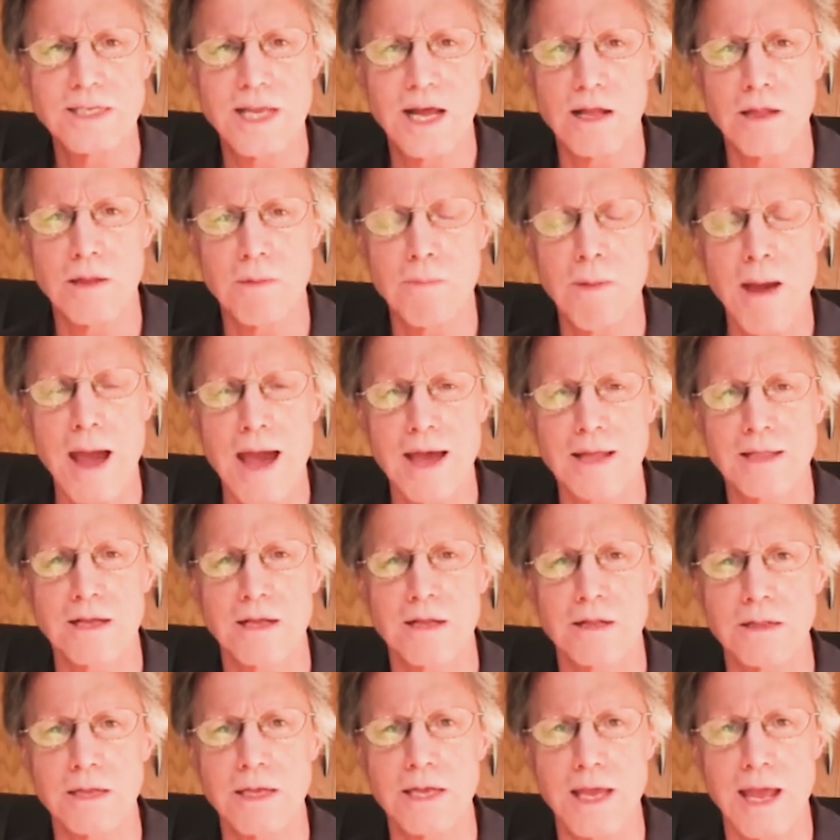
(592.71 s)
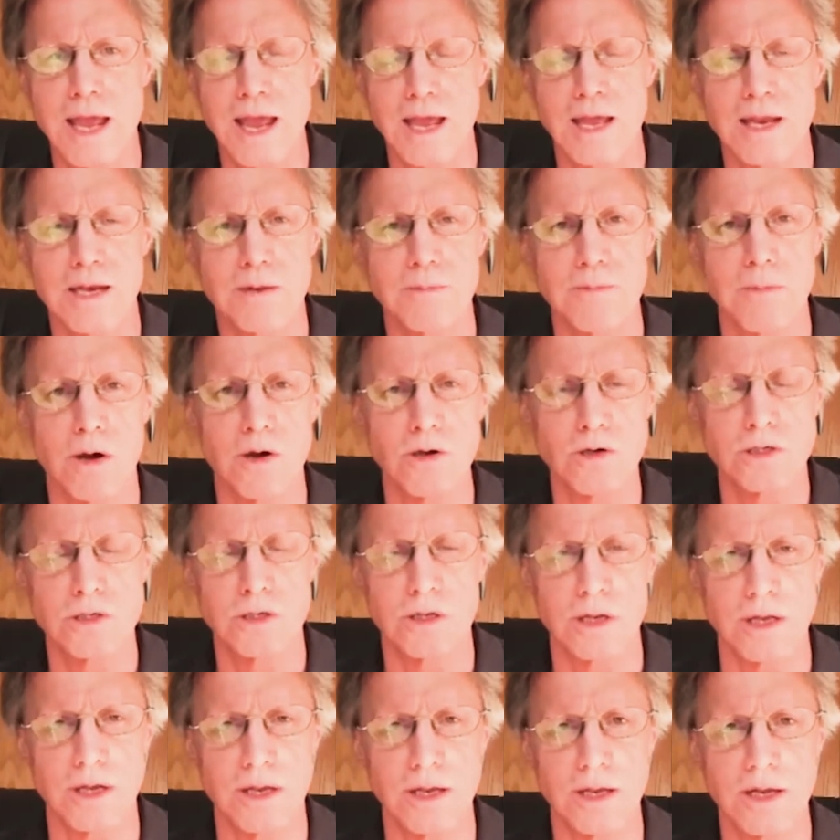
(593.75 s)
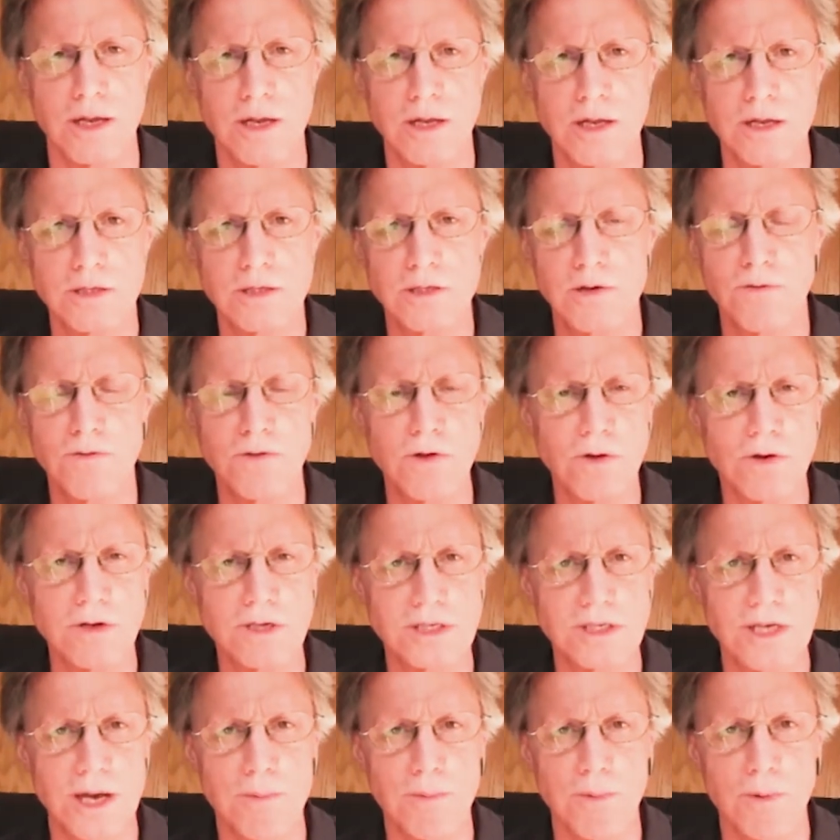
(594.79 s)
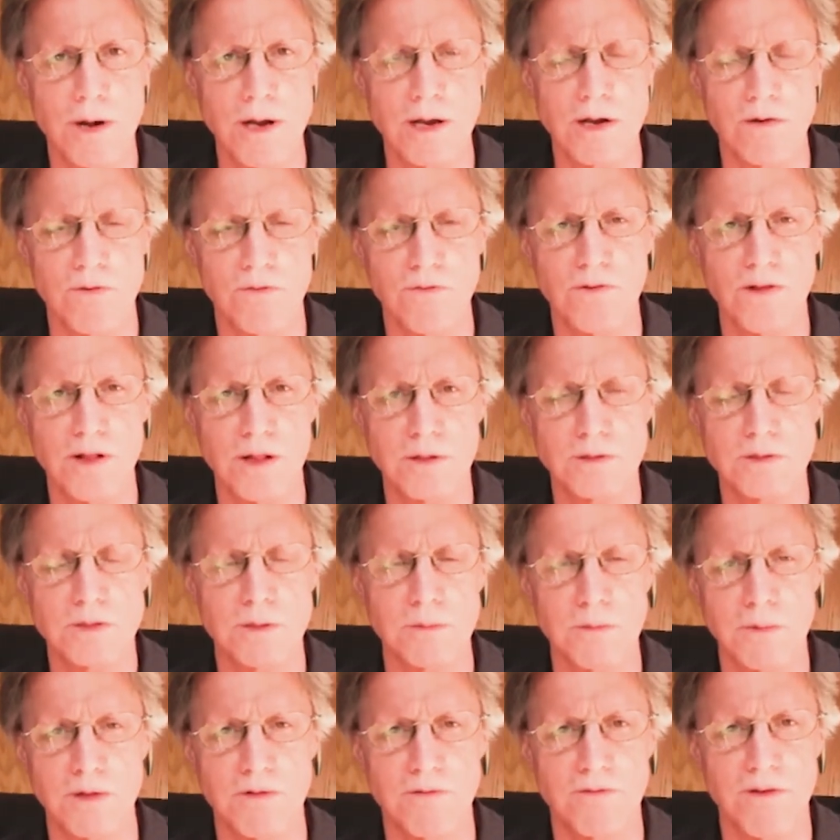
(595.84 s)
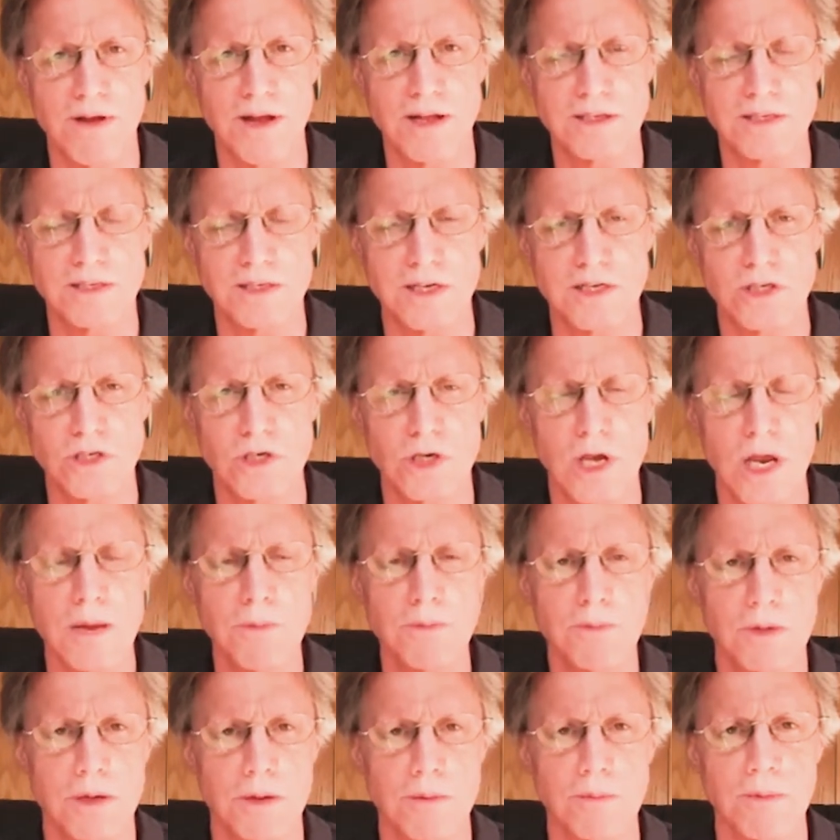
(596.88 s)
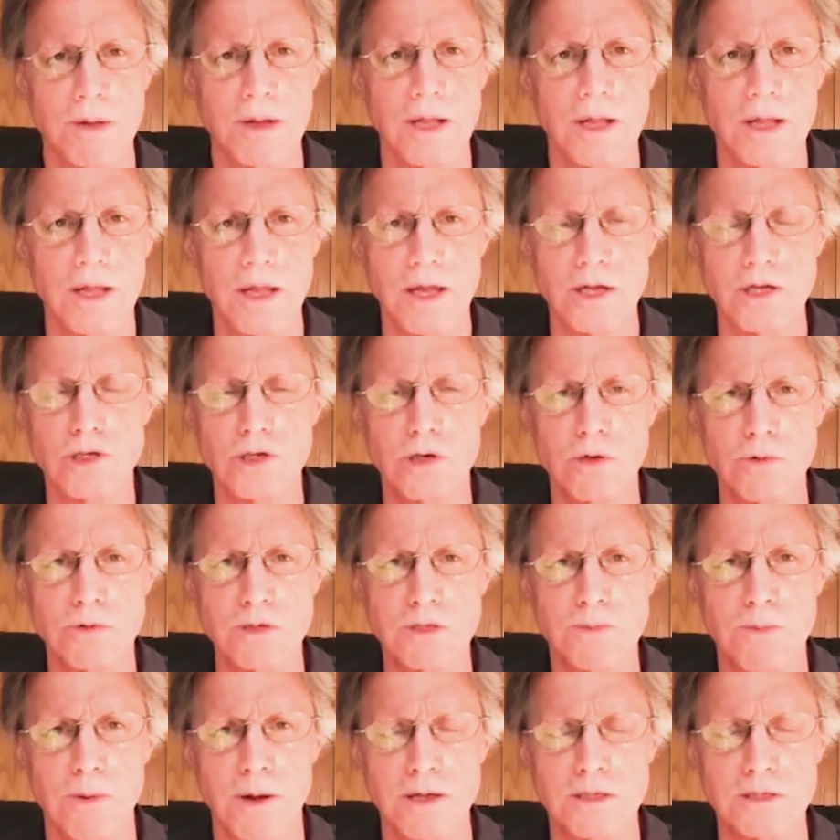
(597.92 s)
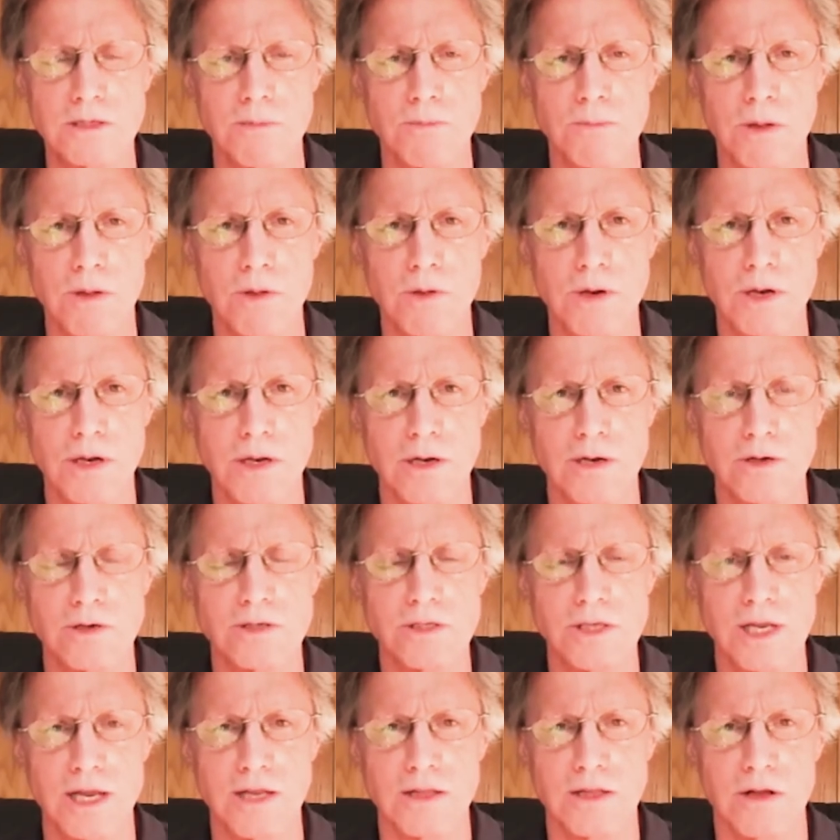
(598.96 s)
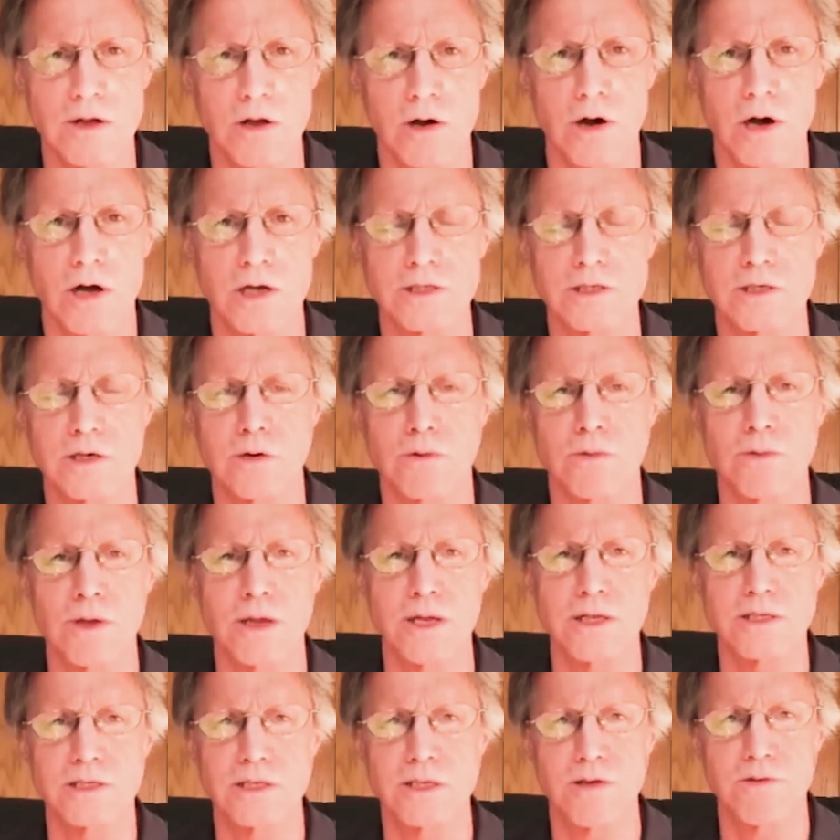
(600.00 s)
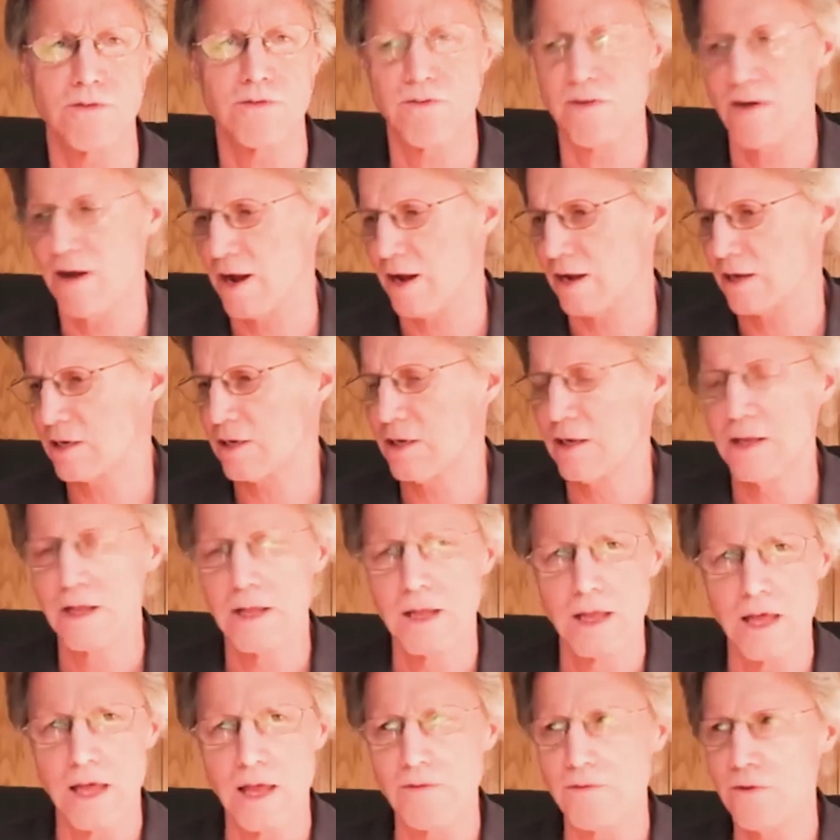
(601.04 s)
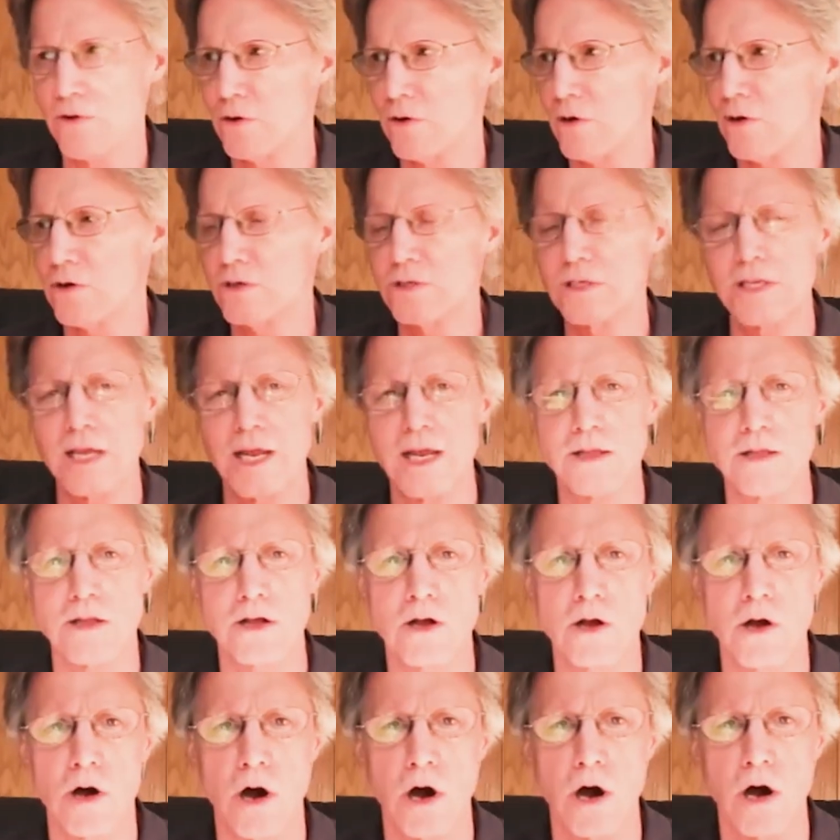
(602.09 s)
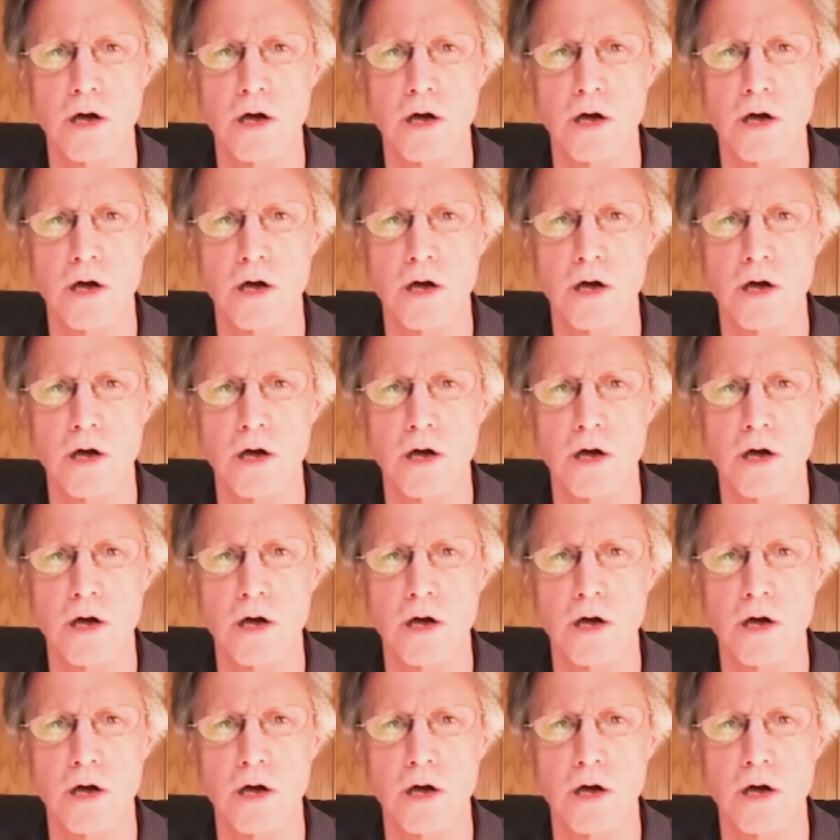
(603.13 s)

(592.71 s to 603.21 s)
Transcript: telepathically and emotionally so for you to separate your feelings from the events that shape them it's your responsibility to understand the cause that creates the effect and if you don't understand the